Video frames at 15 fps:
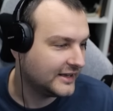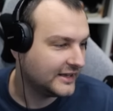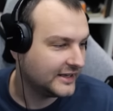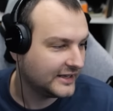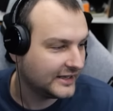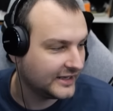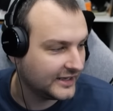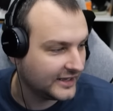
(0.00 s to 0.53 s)

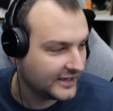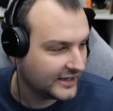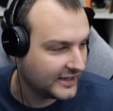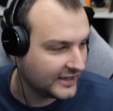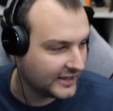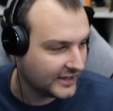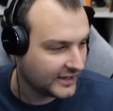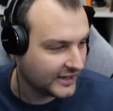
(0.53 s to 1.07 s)

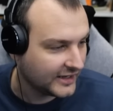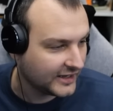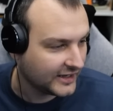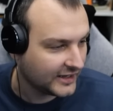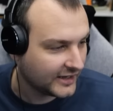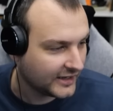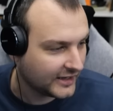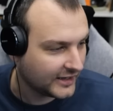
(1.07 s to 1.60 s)

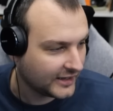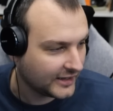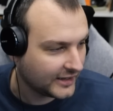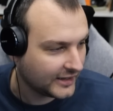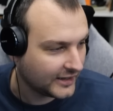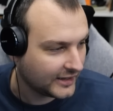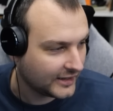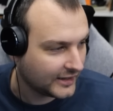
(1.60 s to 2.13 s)

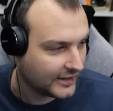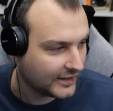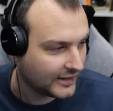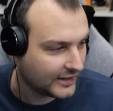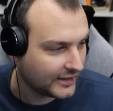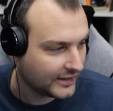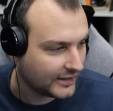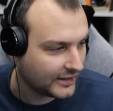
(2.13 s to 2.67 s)

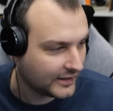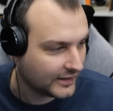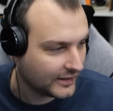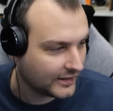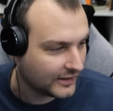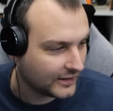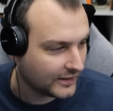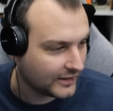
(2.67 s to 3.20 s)

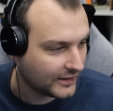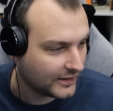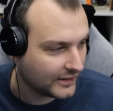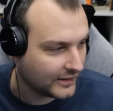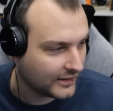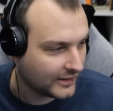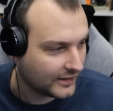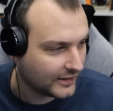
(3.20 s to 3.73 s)
(silence)